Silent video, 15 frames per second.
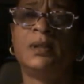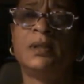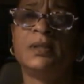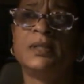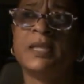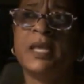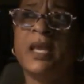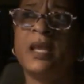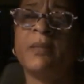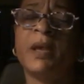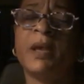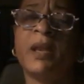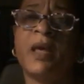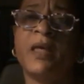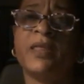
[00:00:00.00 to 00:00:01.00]
saying
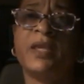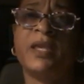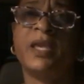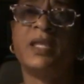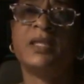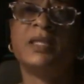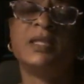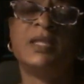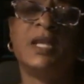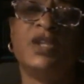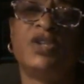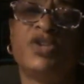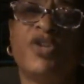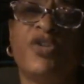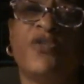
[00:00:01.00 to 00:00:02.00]
about how the kids
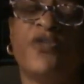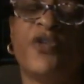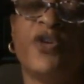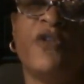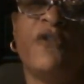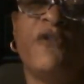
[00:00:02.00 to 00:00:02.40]
tease her for her